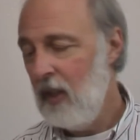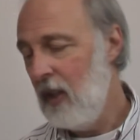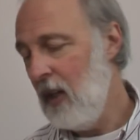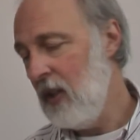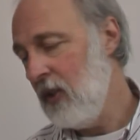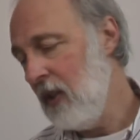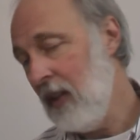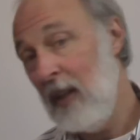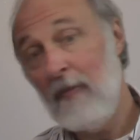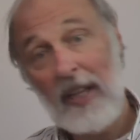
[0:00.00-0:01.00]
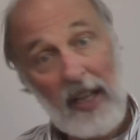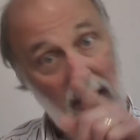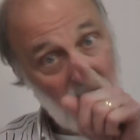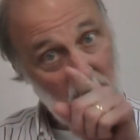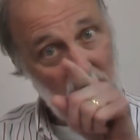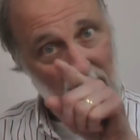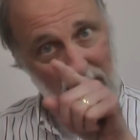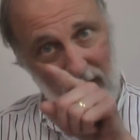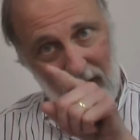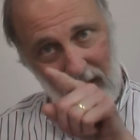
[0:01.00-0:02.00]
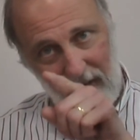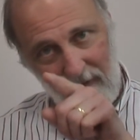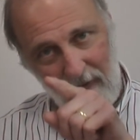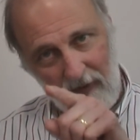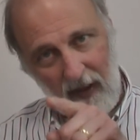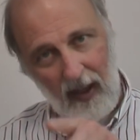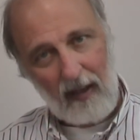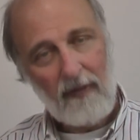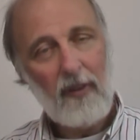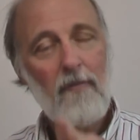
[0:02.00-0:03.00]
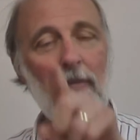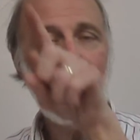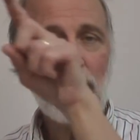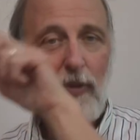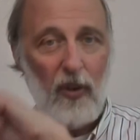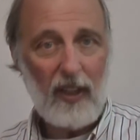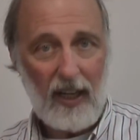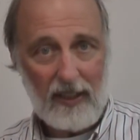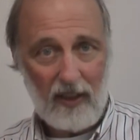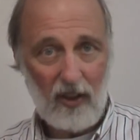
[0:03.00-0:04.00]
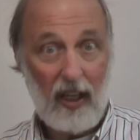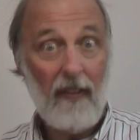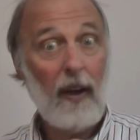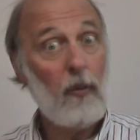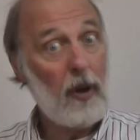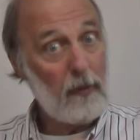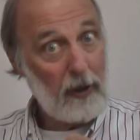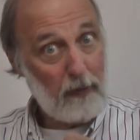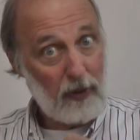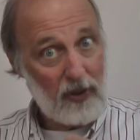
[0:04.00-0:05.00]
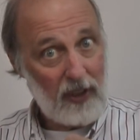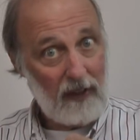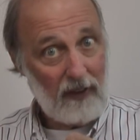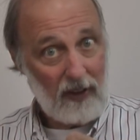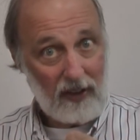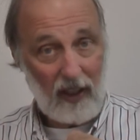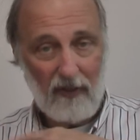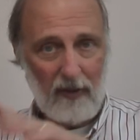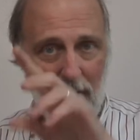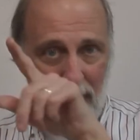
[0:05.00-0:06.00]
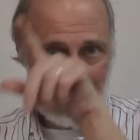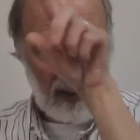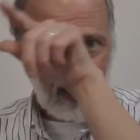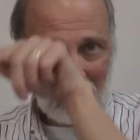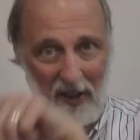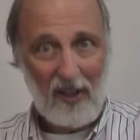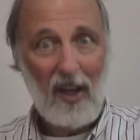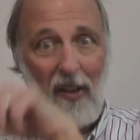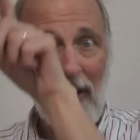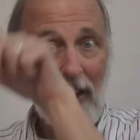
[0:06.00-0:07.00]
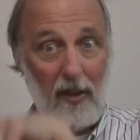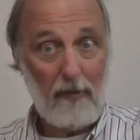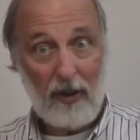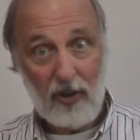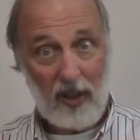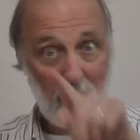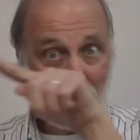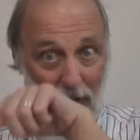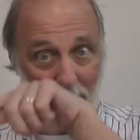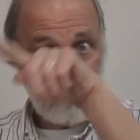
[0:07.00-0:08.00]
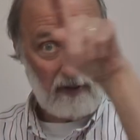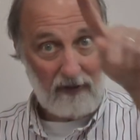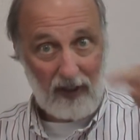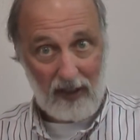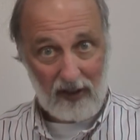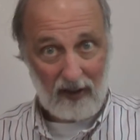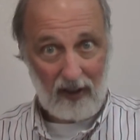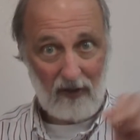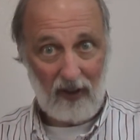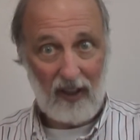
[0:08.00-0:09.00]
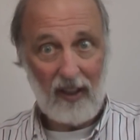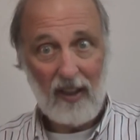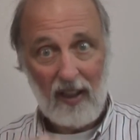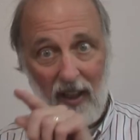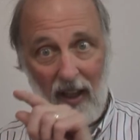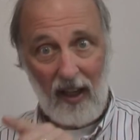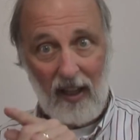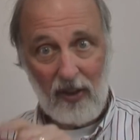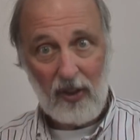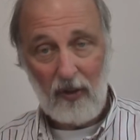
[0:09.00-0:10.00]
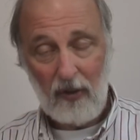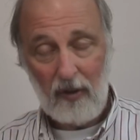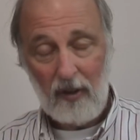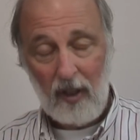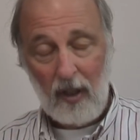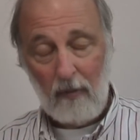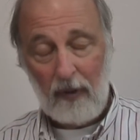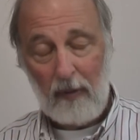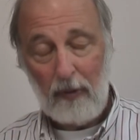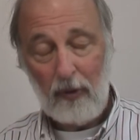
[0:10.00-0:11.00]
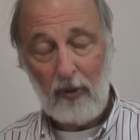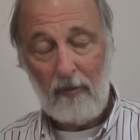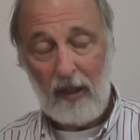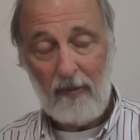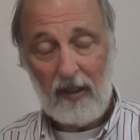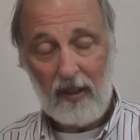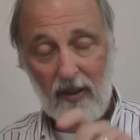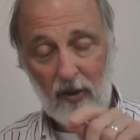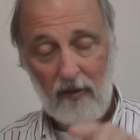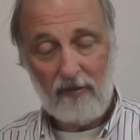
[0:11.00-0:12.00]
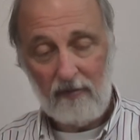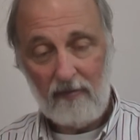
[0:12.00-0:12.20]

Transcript: nice looking, but not too nice looking. If they're much more nice looking than what we perceive ourselves, think of the bell-shaped curve of nice looking, right? And so they're people who maybe sort of